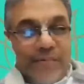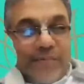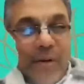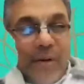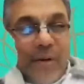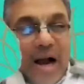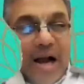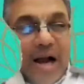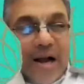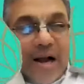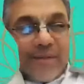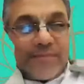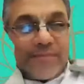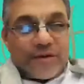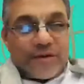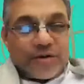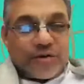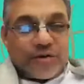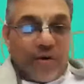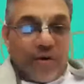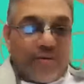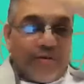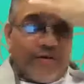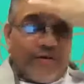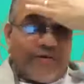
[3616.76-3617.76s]
palms
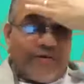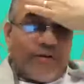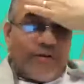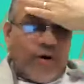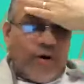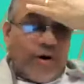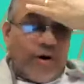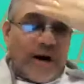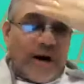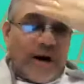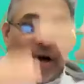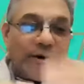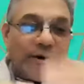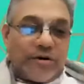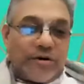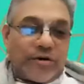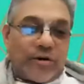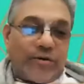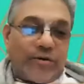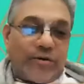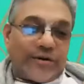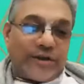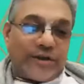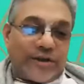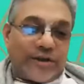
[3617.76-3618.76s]
to our forehead to
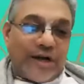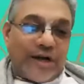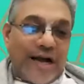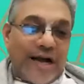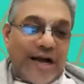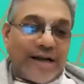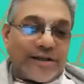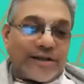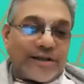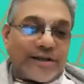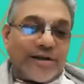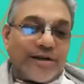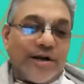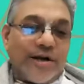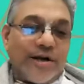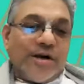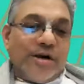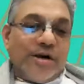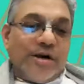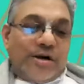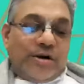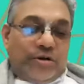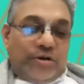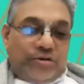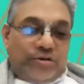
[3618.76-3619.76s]
our chest
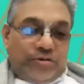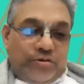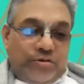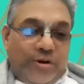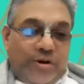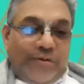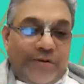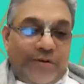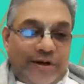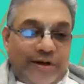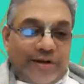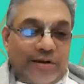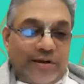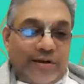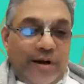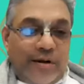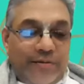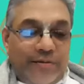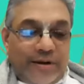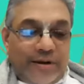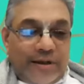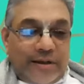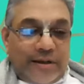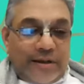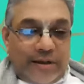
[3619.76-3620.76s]
to our
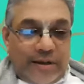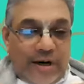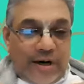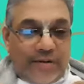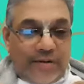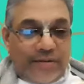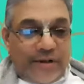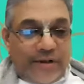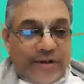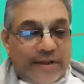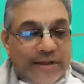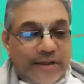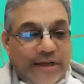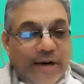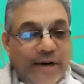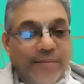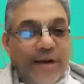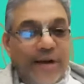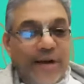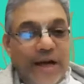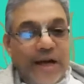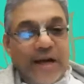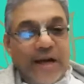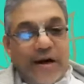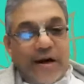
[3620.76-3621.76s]
our our
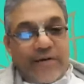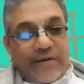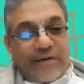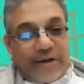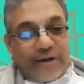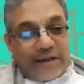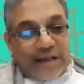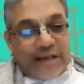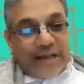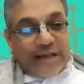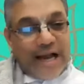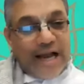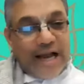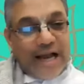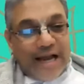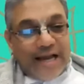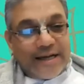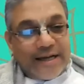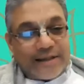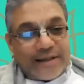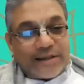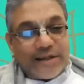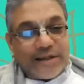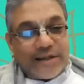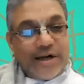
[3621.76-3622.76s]
tummy, our
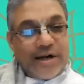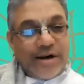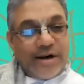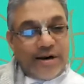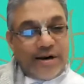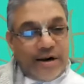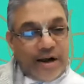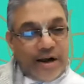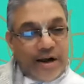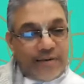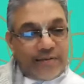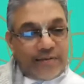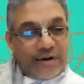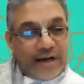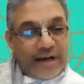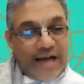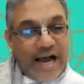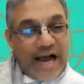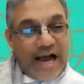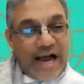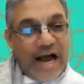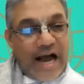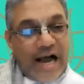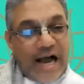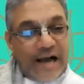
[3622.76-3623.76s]
thighs, our
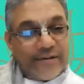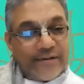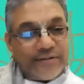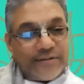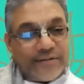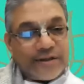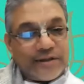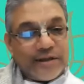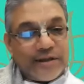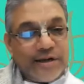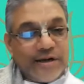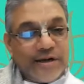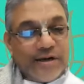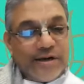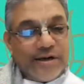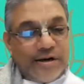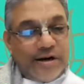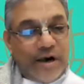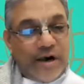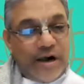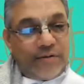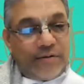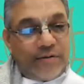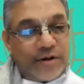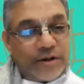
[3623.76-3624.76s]
calves,
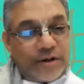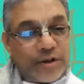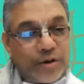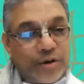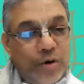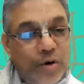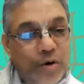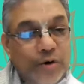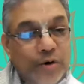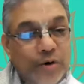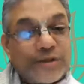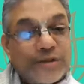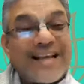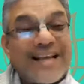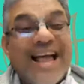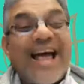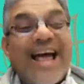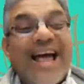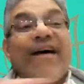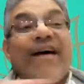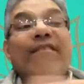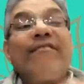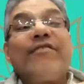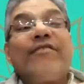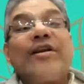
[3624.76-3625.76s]
our toes,
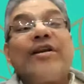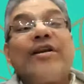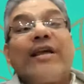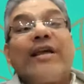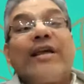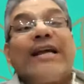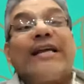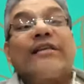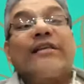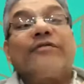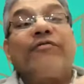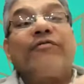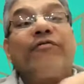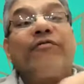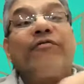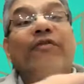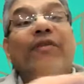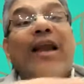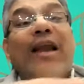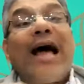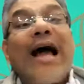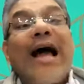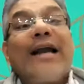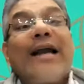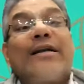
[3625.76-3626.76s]
everything is
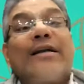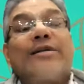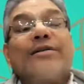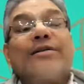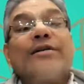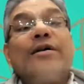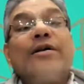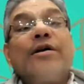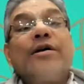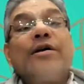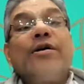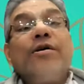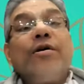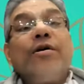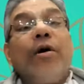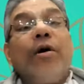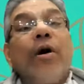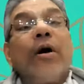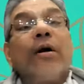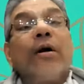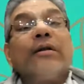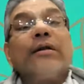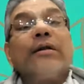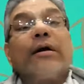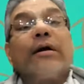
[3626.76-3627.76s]
flat
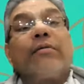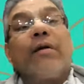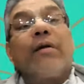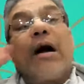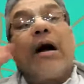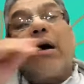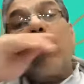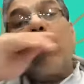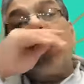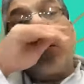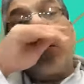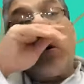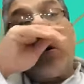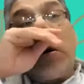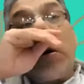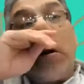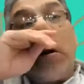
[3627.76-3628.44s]
on the ground